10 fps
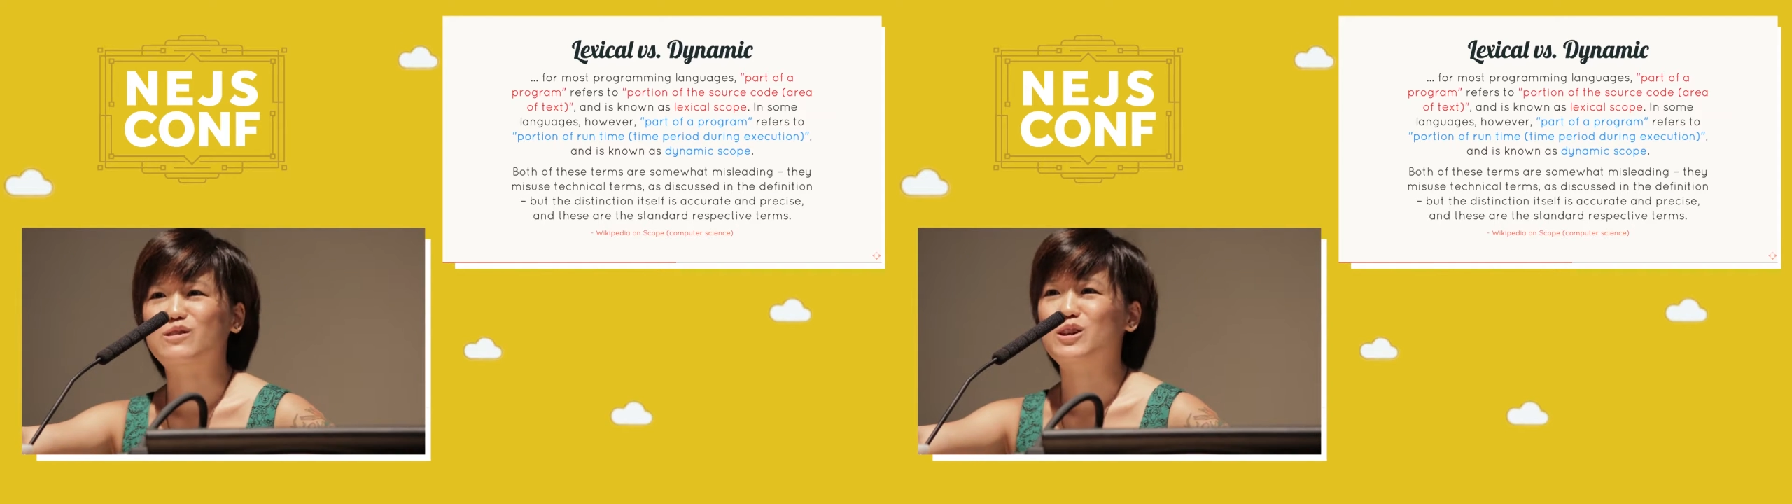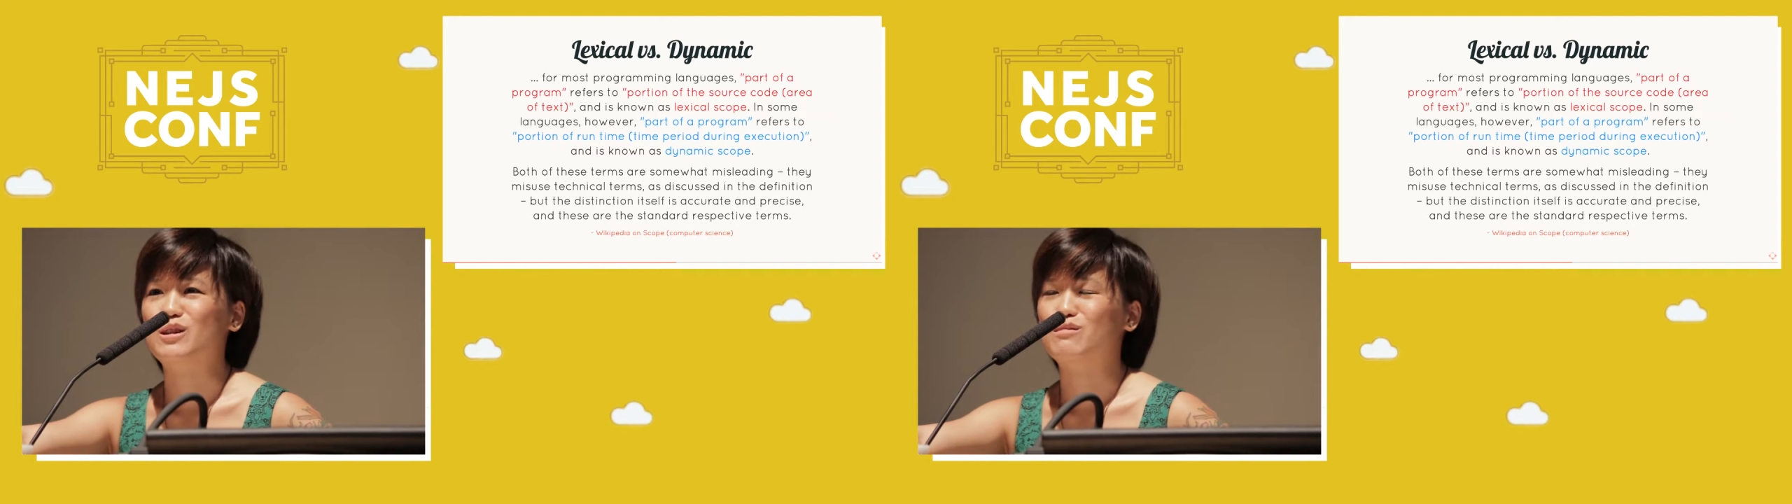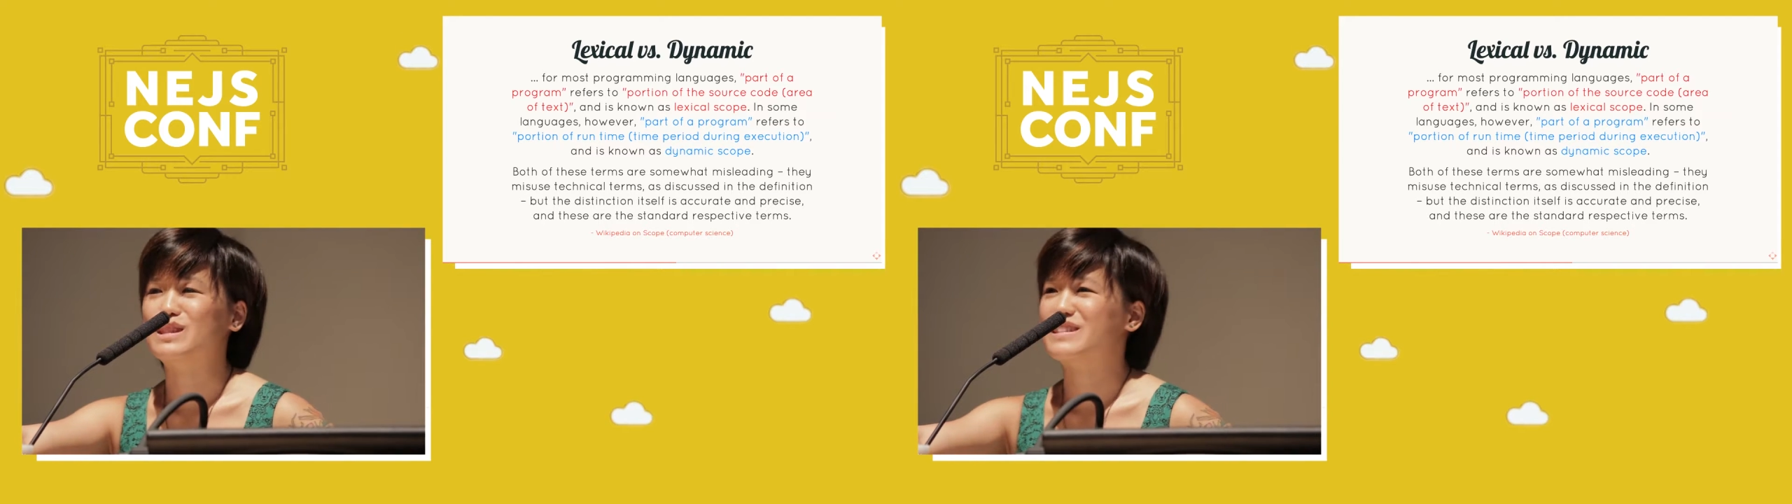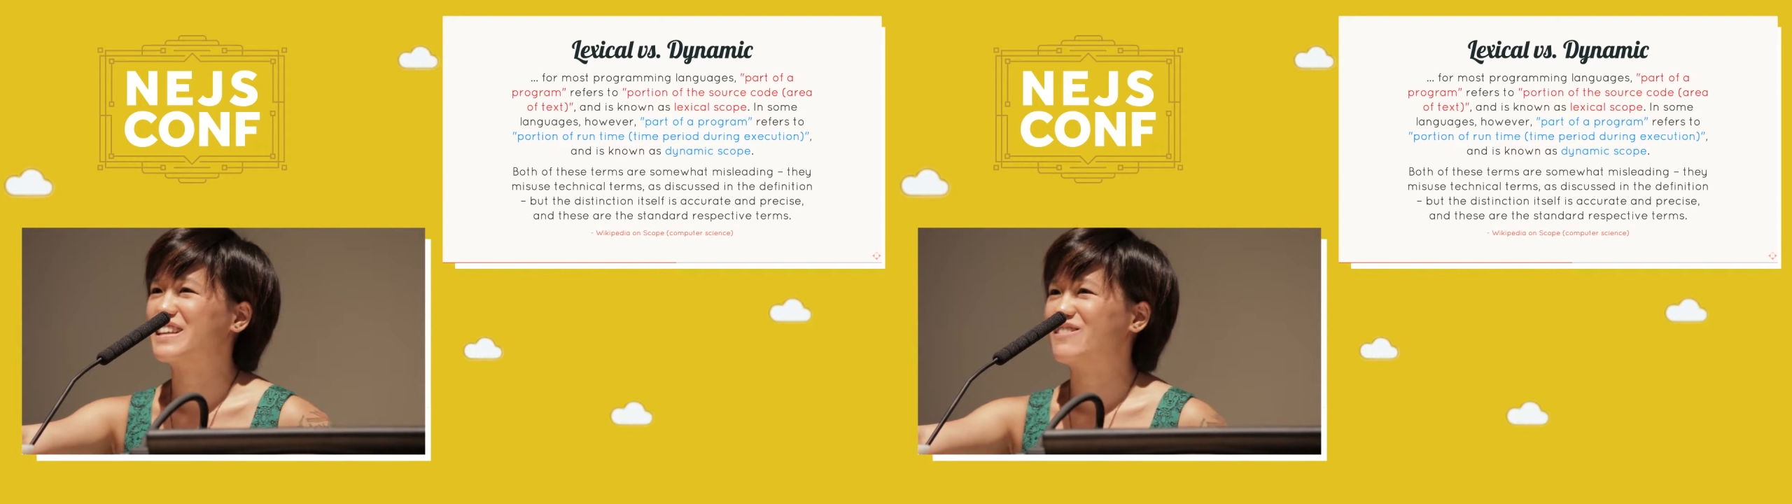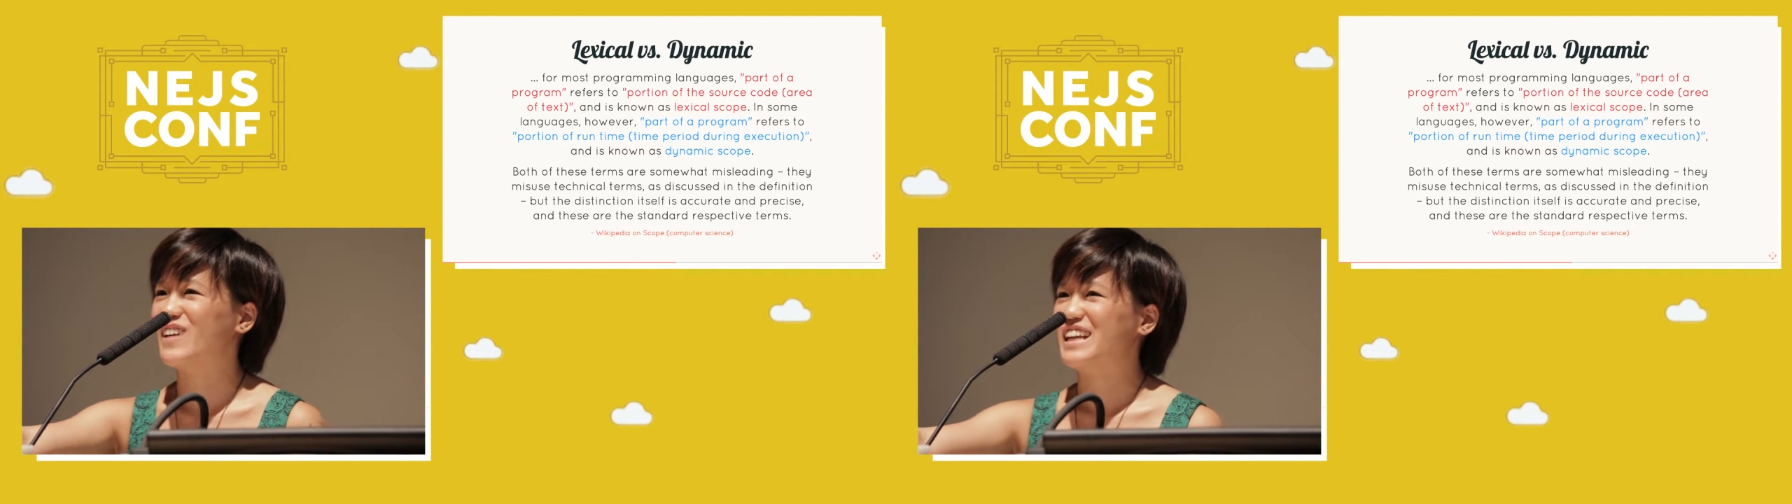terms. It's
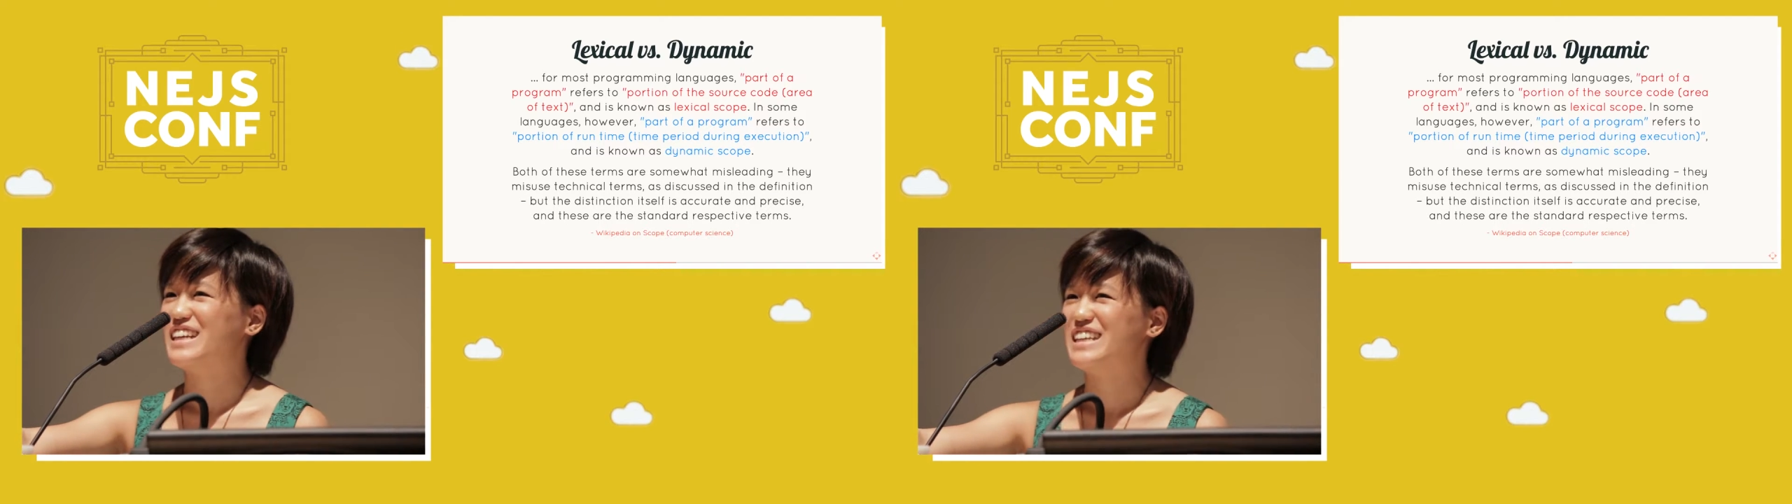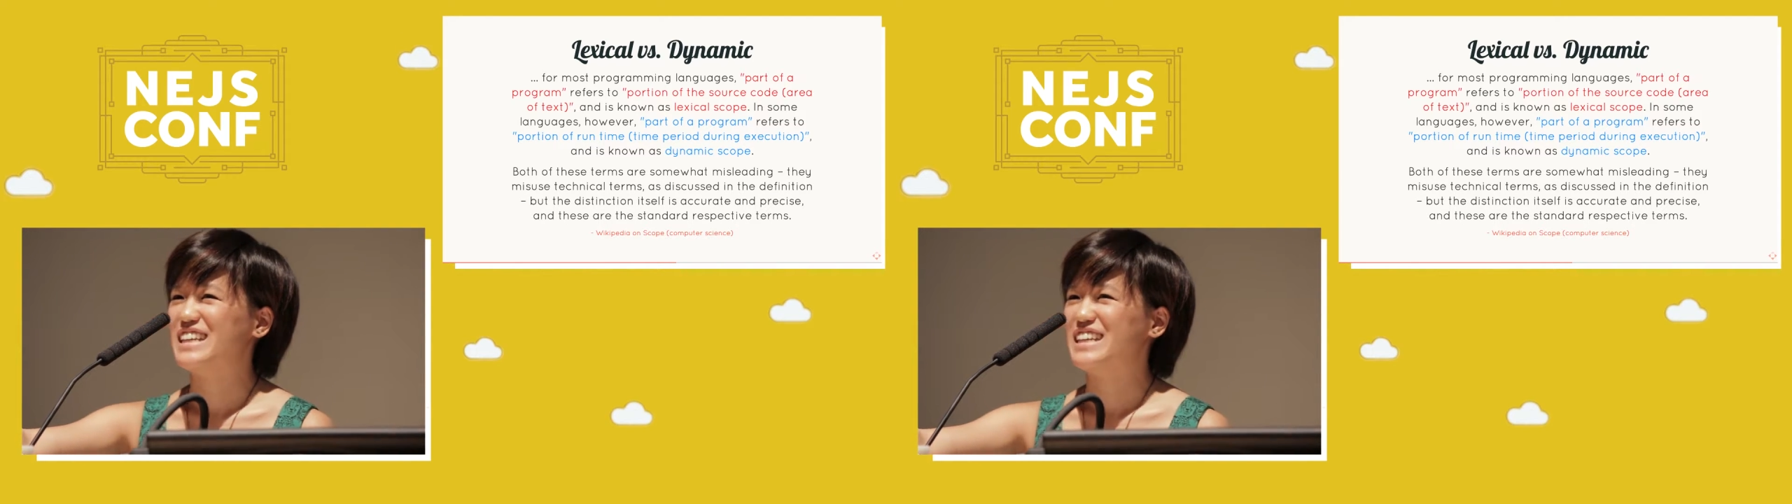like, wait,